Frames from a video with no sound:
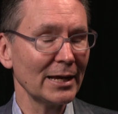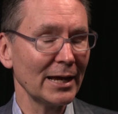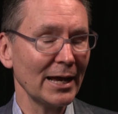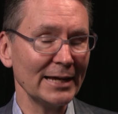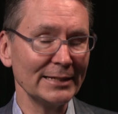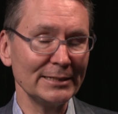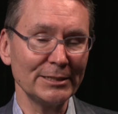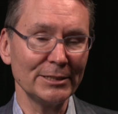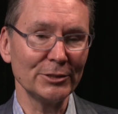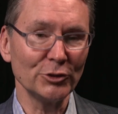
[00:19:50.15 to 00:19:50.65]

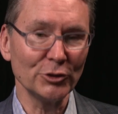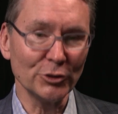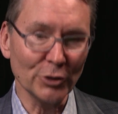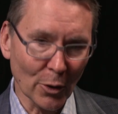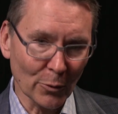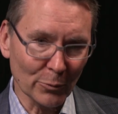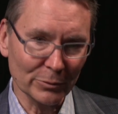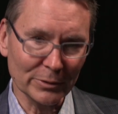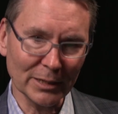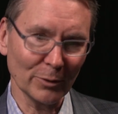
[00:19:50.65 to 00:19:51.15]
I
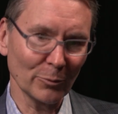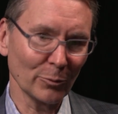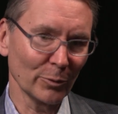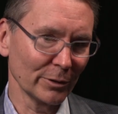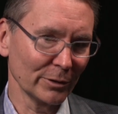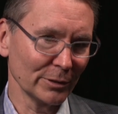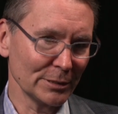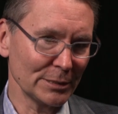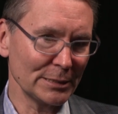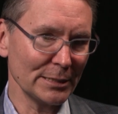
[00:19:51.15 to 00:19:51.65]
don't think we're
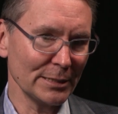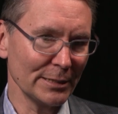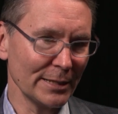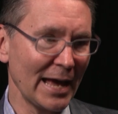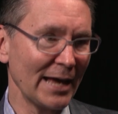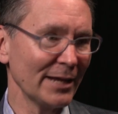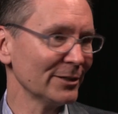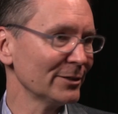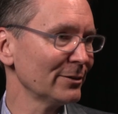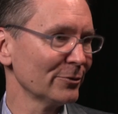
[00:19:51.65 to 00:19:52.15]
going to see
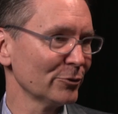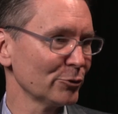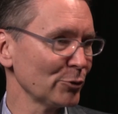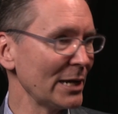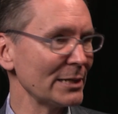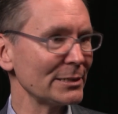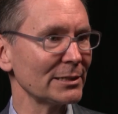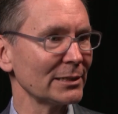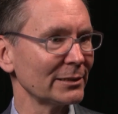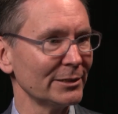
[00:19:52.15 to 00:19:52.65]
that
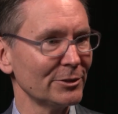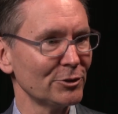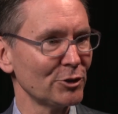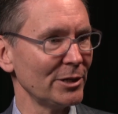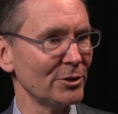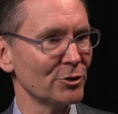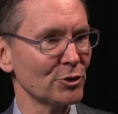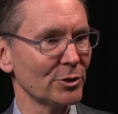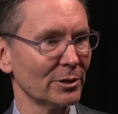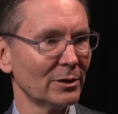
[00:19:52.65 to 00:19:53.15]
drastically
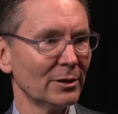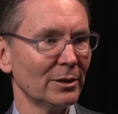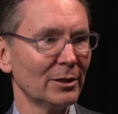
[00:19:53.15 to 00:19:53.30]
changing.